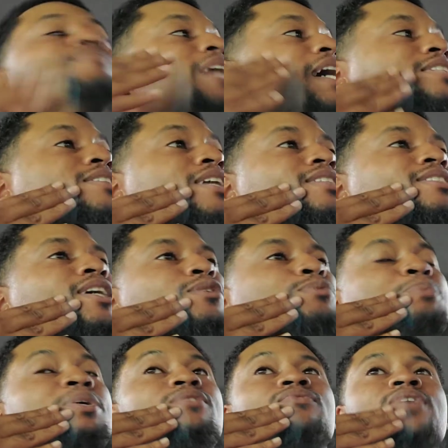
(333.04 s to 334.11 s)
just thought that was
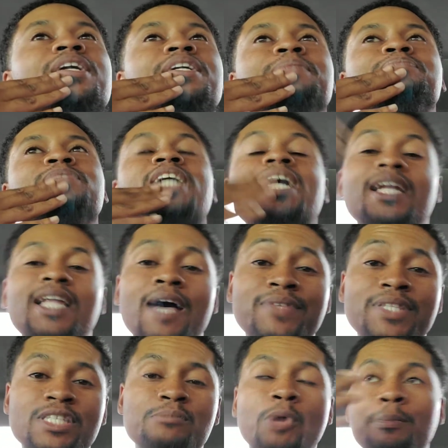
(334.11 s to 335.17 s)
pretty funny. You got to laugh at
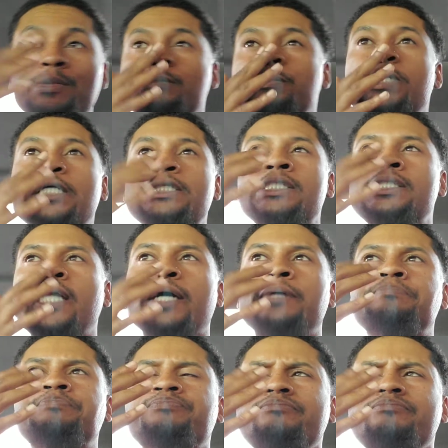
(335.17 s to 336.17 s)
these moments because it's like